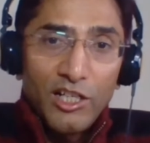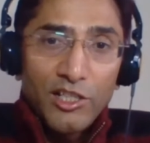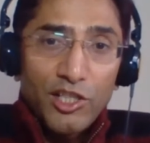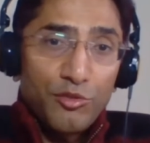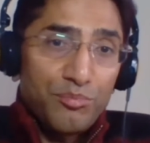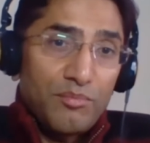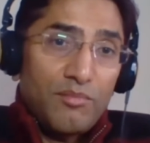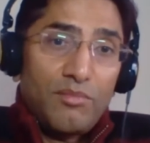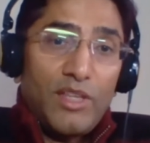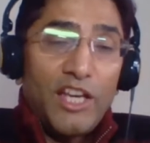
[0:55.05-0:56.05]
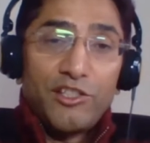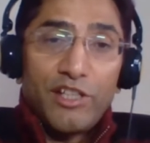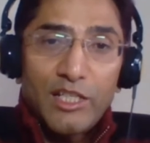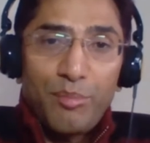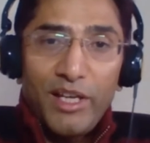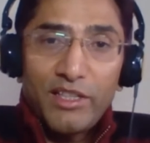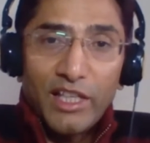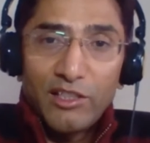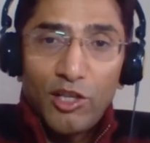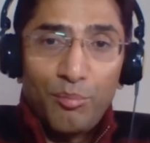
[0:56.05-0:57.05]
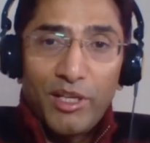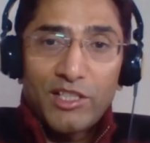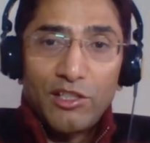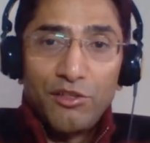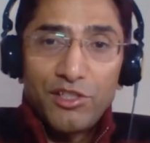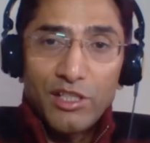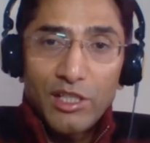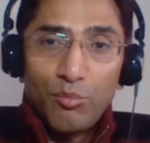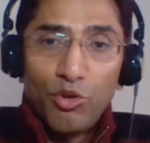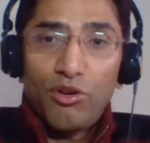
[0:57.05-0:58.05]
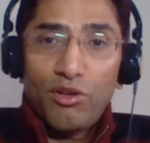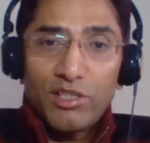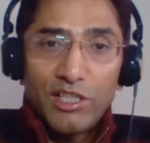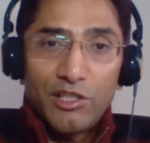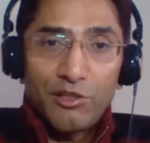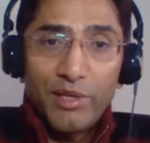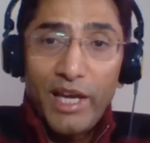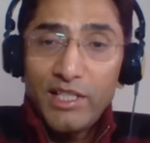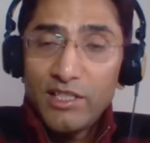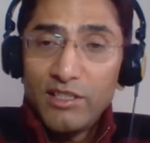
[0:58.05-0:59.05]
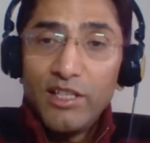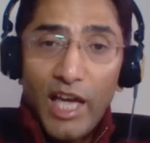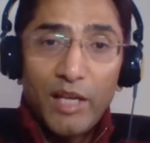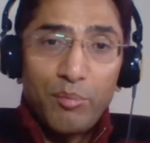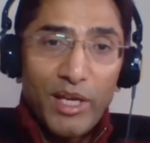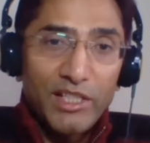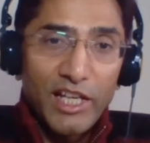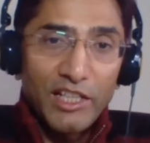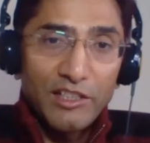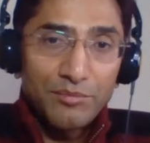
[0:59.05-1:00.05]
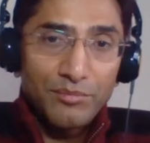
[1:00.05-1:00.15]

So, as you'd expect then, complex solutions are more costly to create and maintain.